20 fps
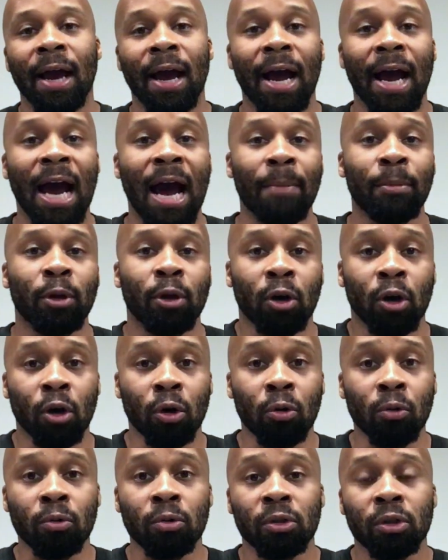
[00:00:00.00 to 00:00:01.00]
I'm your
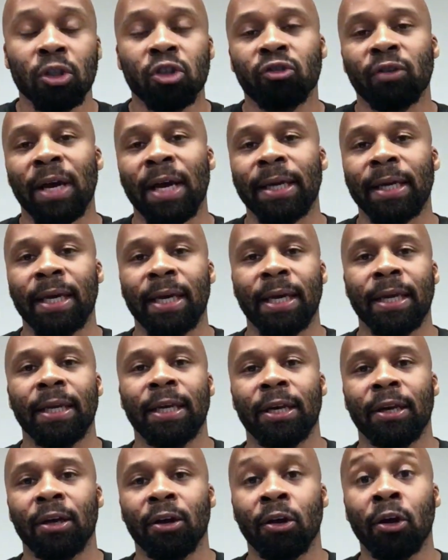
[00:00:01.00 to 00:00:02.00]
host, the trackhead
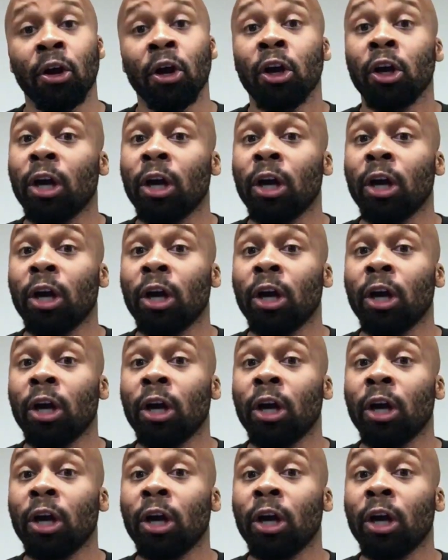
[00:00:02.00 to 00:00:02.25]
here,